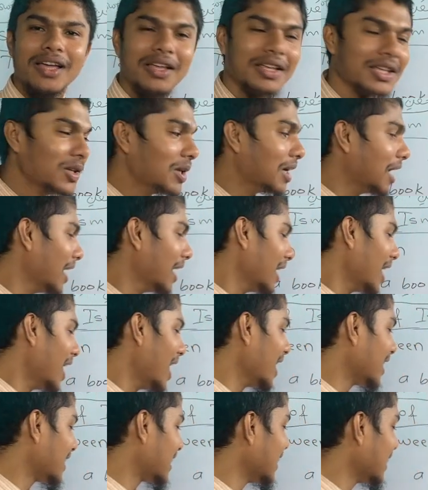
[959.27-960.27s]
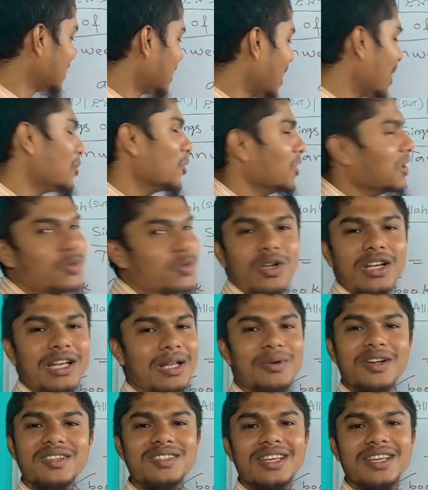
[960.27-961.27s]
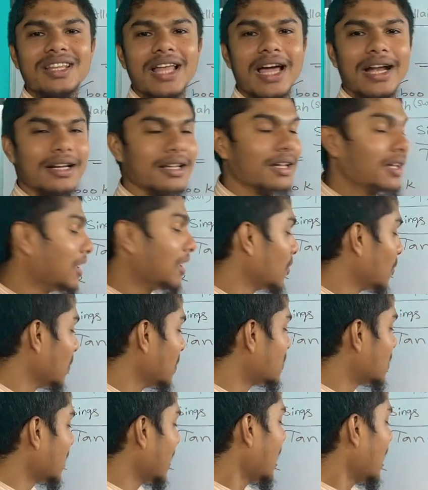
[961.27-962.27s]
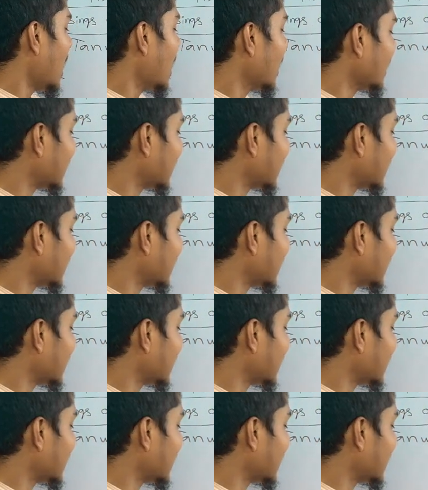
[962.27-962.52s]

al kitabun. You will never say that. We say al